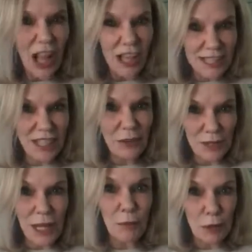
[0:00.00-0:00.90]
also
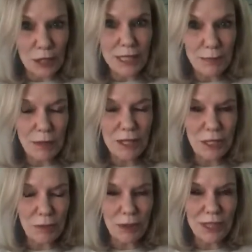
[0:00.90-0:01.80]
in that wordless
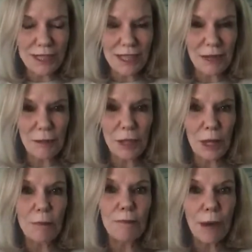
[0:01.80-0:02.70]
picture book assignment
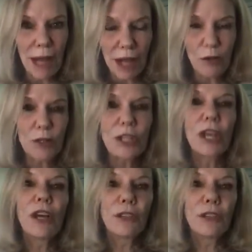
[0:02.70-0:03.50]
about